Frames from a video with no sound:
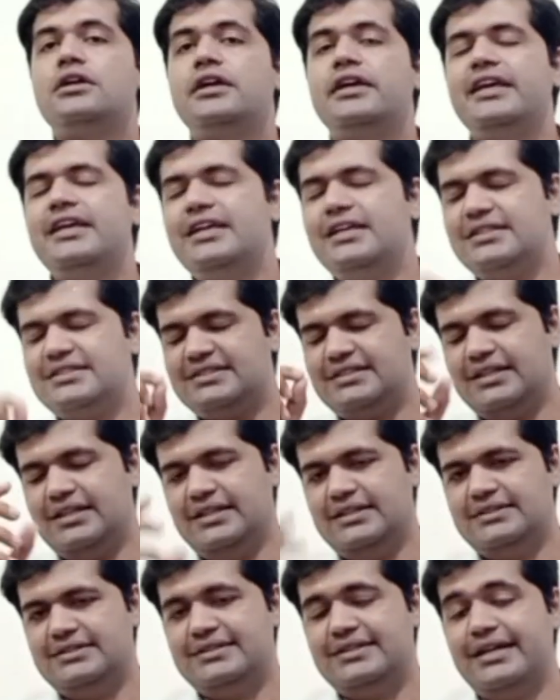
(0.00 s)
He
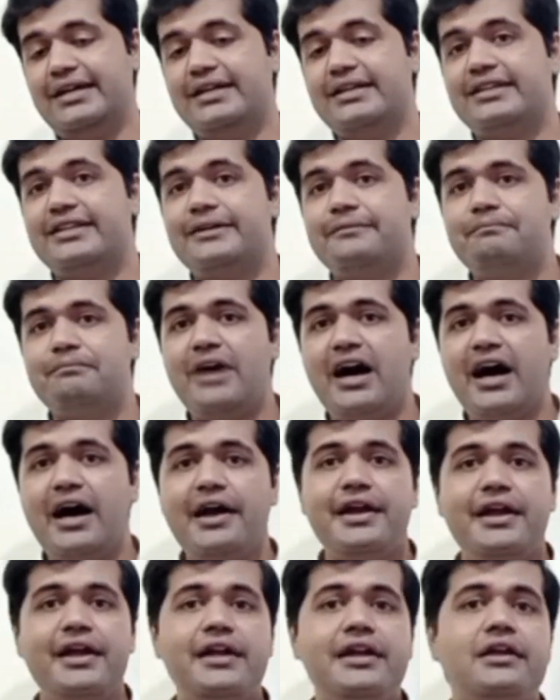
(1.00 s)
says that the
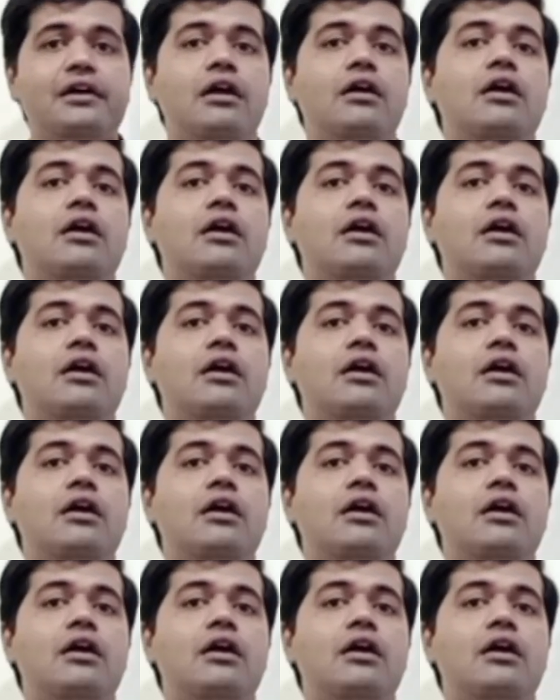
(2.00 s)
mind